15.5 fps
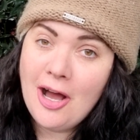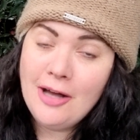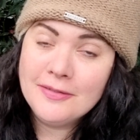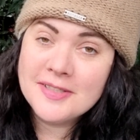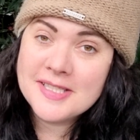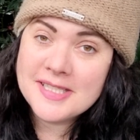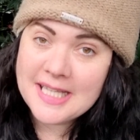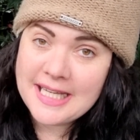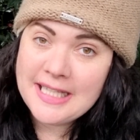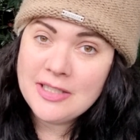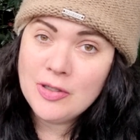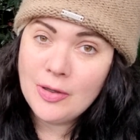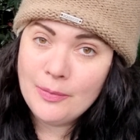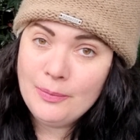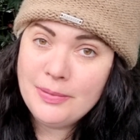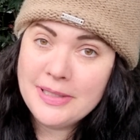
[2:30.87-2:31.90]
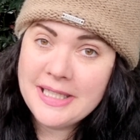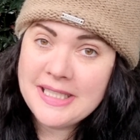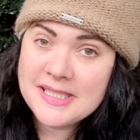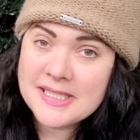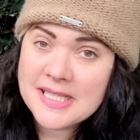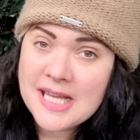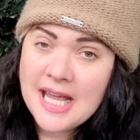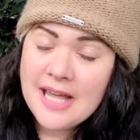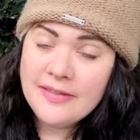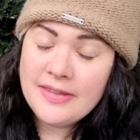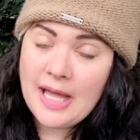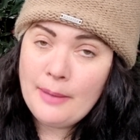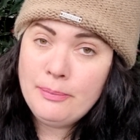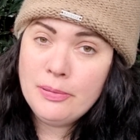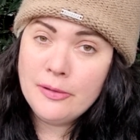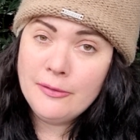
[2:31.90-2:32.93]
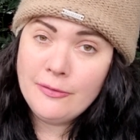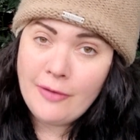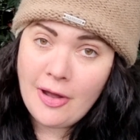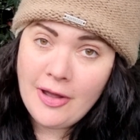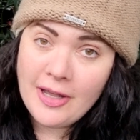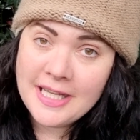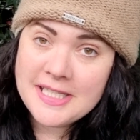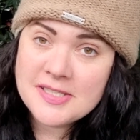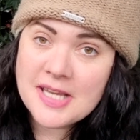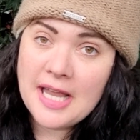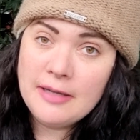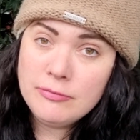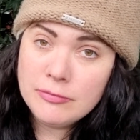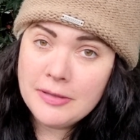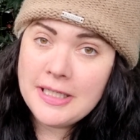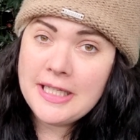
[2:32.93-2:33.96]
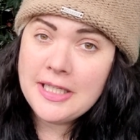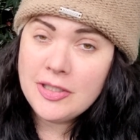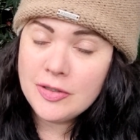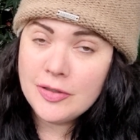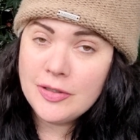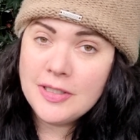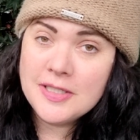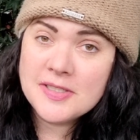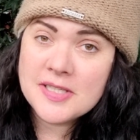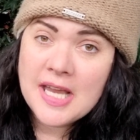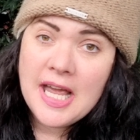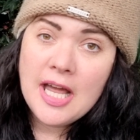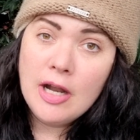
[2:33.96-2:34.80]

of seed companies that provide a really good